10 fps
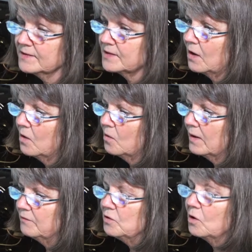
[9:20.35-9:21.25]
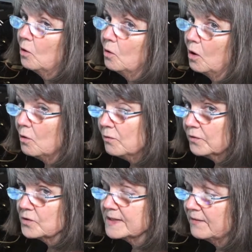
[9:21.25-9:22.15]
So if you go
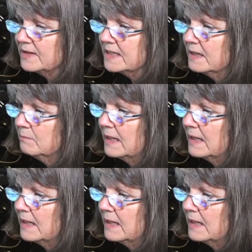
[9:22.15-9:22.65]
over 17